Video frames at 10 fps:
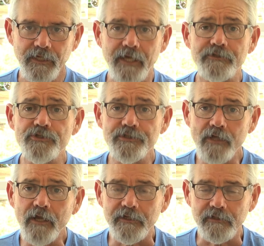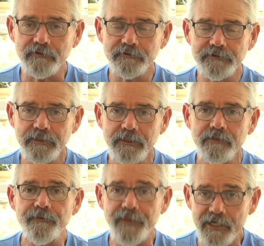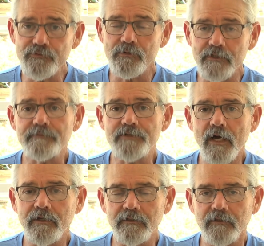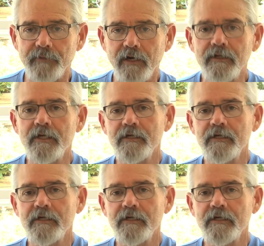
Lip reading: and study. That's what I'm talking about.